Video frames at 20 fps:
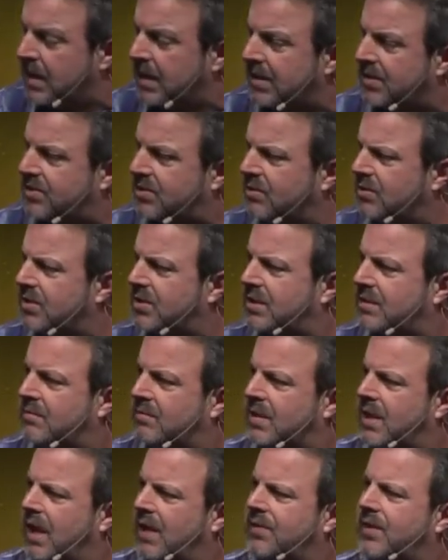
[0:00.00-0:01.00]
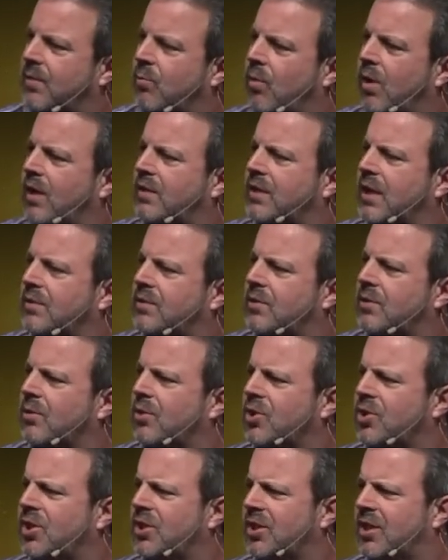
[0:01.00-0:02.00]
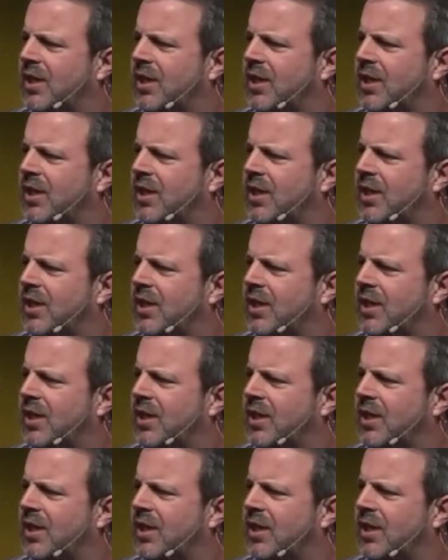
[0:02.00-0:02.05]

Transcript: As soon as Kathy walked out the door, she,